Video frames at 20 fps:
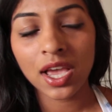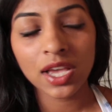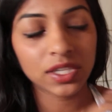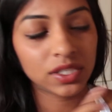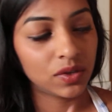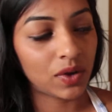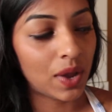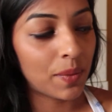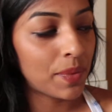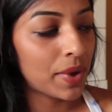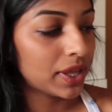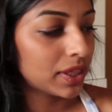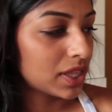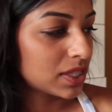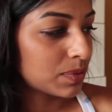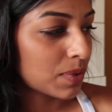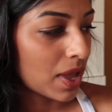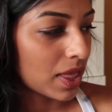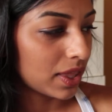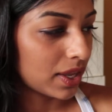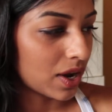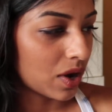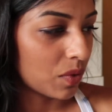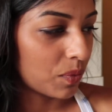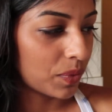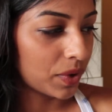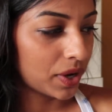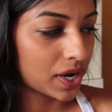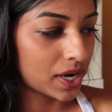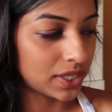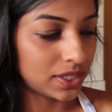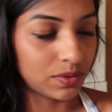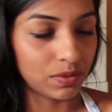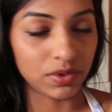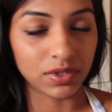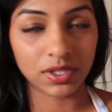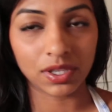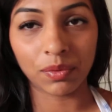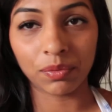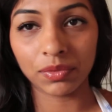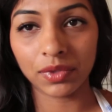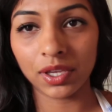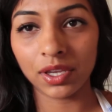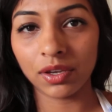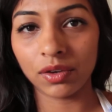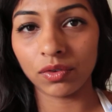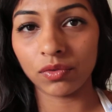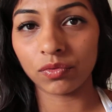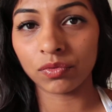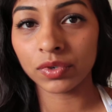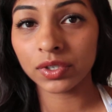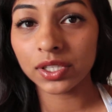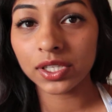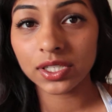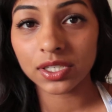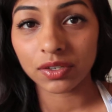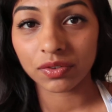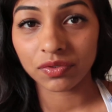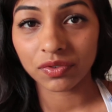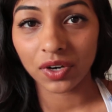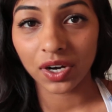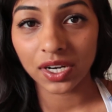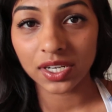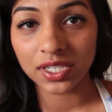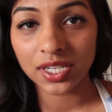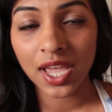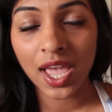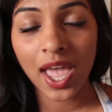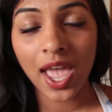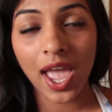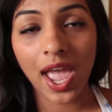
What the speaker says: So I picked this palette out because it was something really different